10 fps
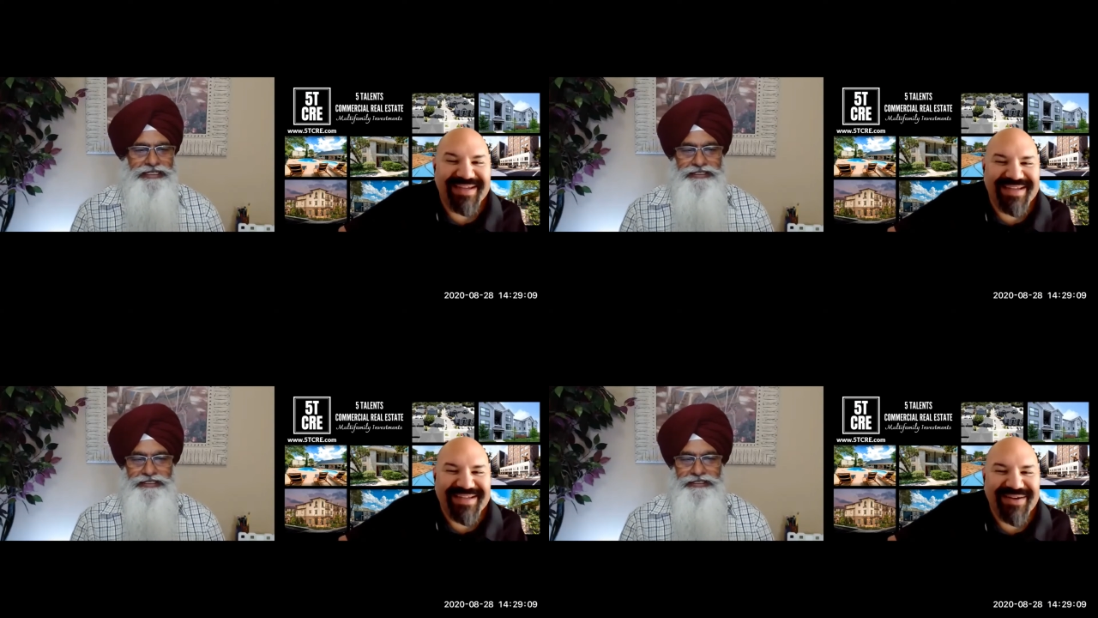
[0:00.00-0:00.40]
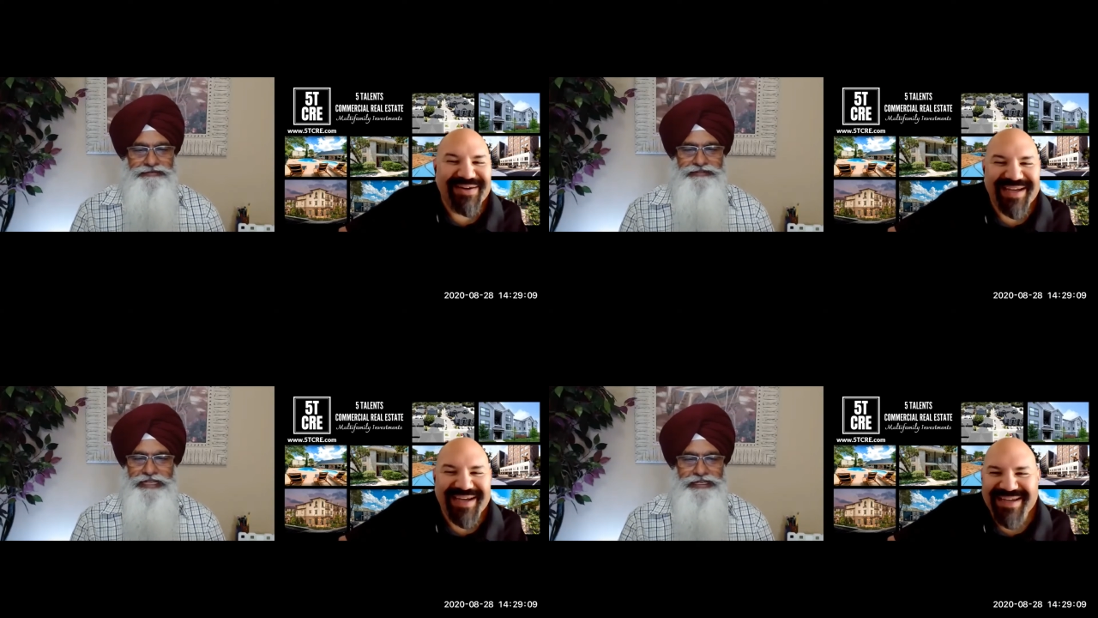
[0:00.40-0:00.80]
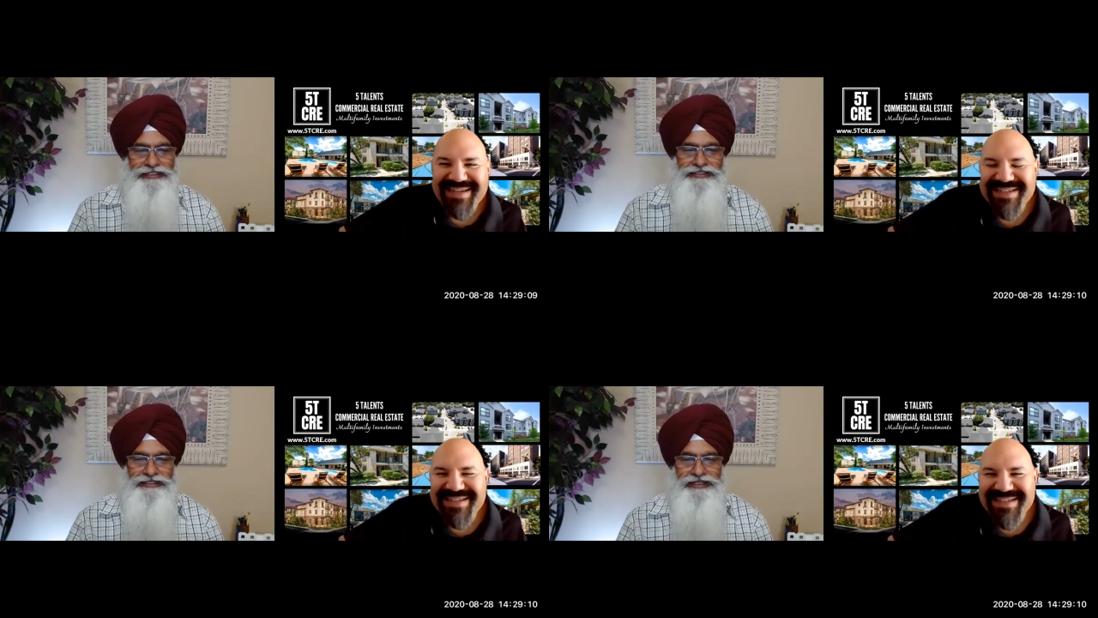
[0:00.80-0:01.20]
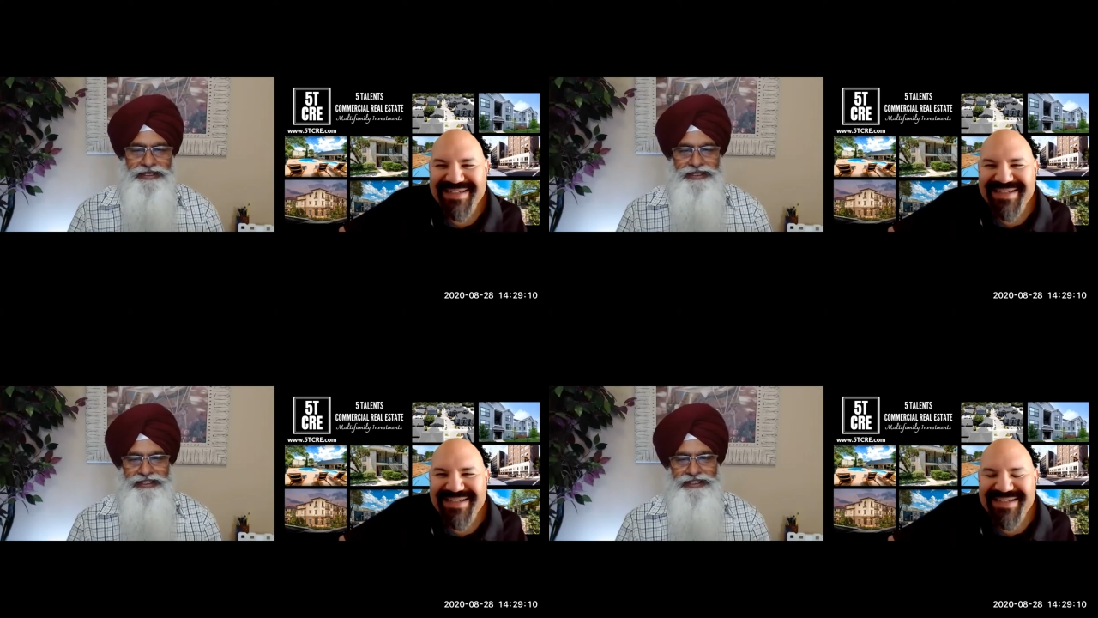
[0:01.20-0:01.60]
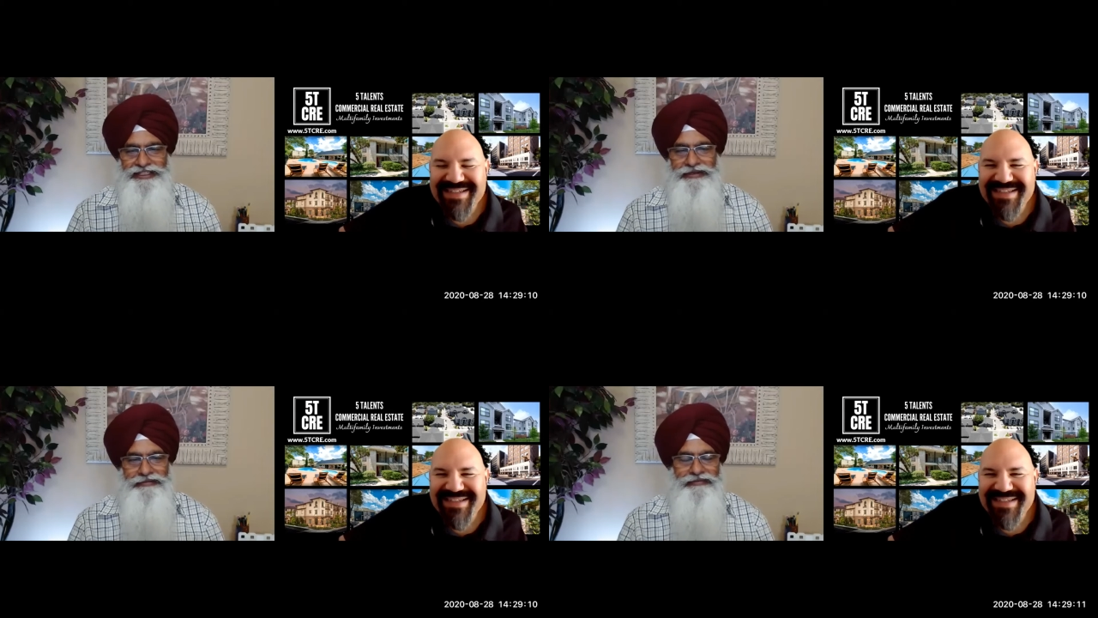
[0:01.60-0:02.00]
Speaker 1: the oh, final,
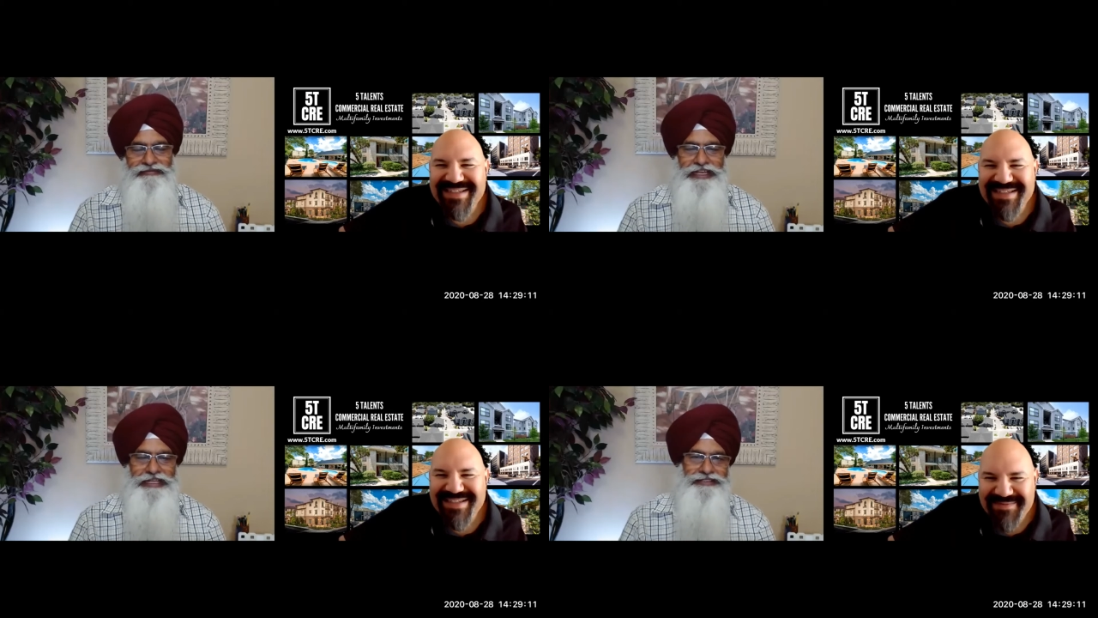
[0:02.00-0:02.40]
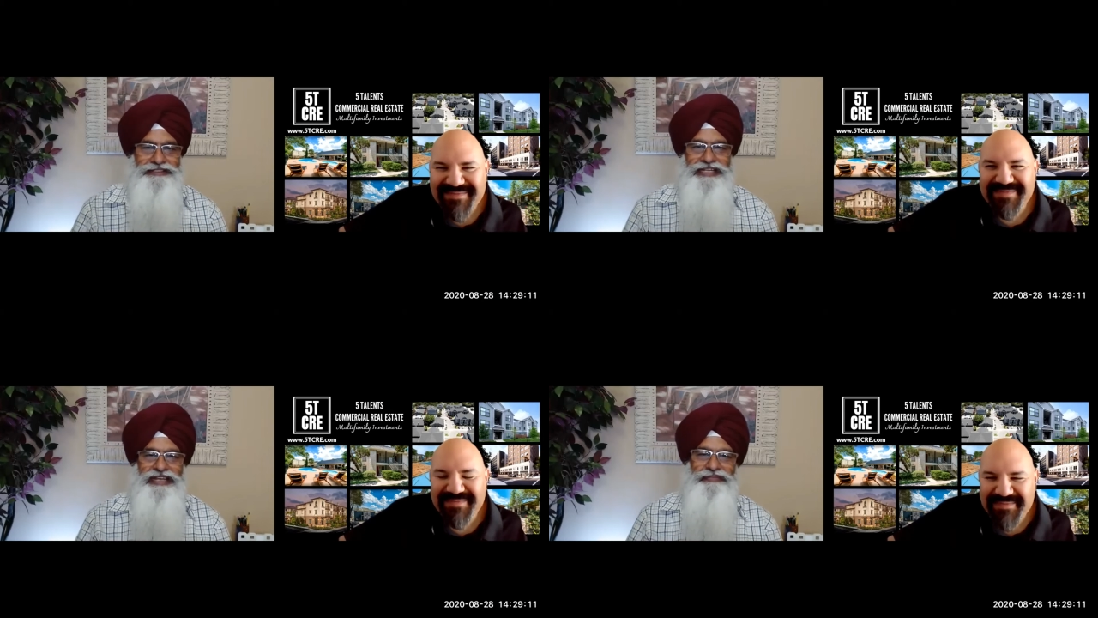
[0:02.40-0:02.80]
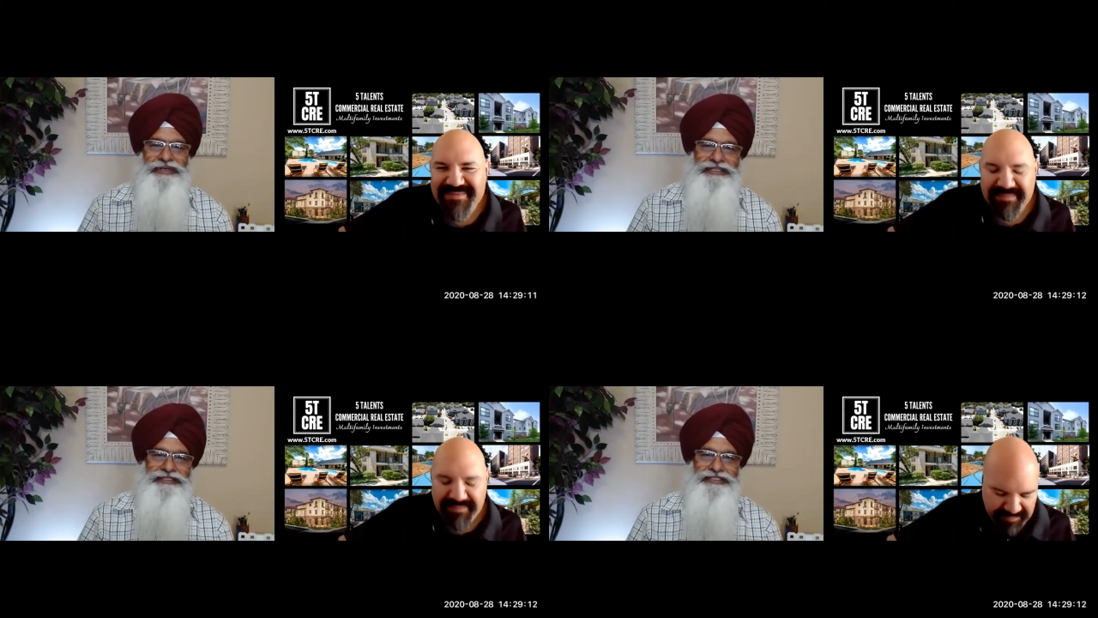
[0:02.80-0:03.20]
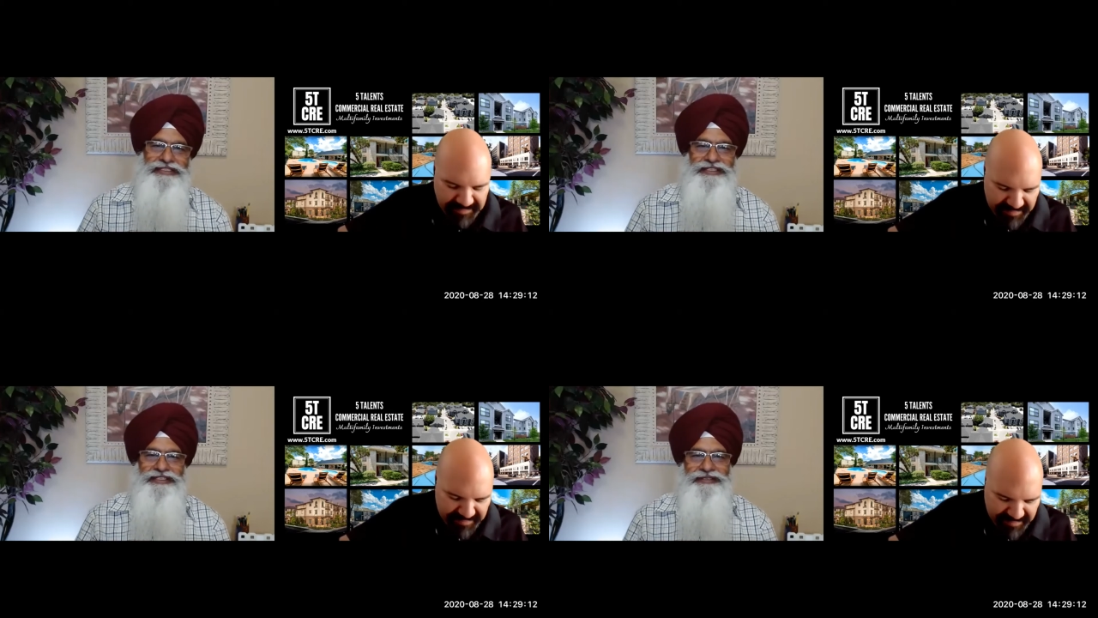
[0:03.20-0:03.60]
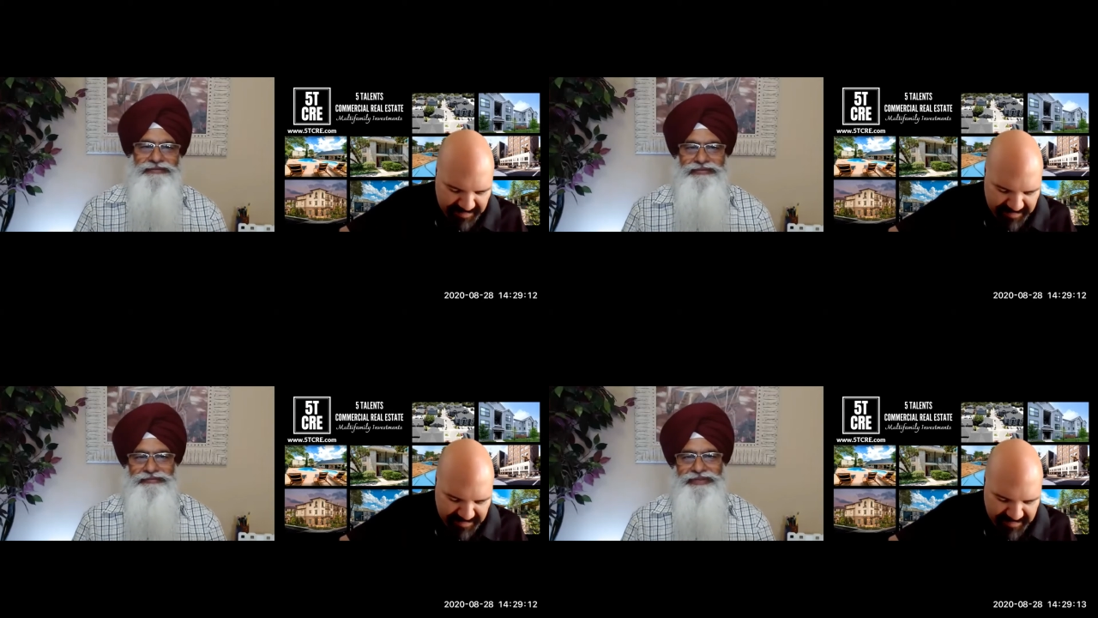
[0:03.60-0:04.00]
yeah. yeah, final step is the
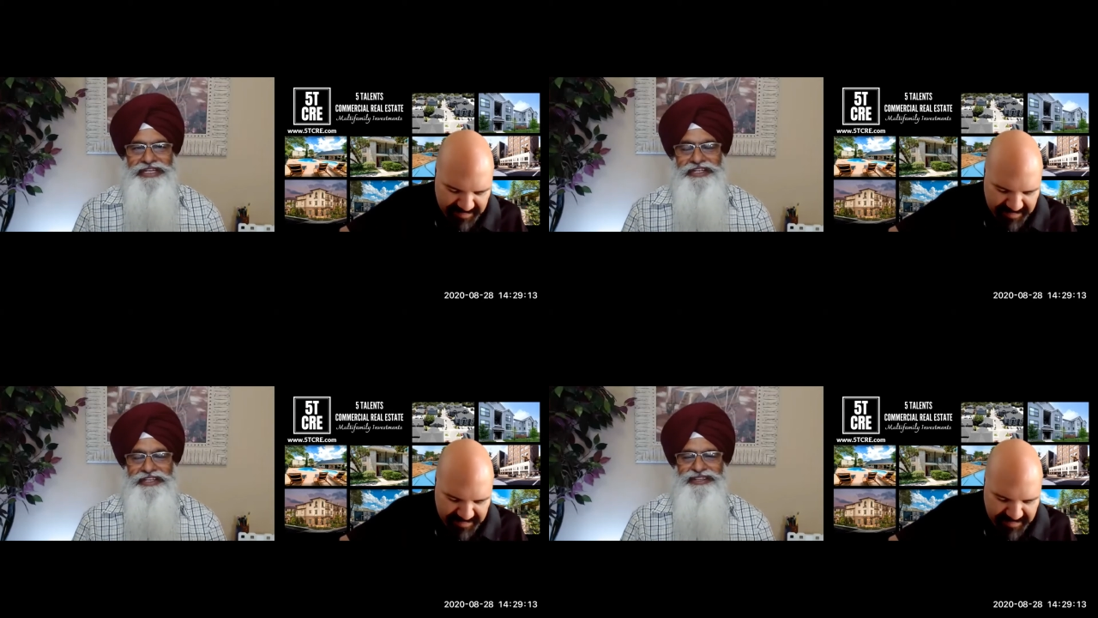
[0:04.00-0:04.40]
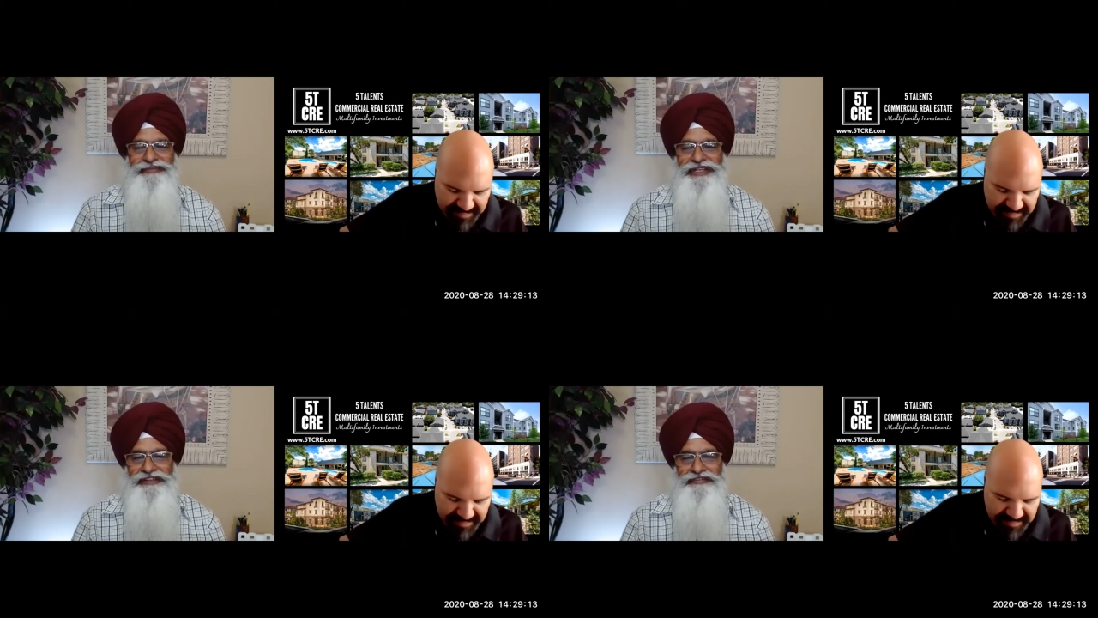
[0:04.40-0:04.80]
bringing the money for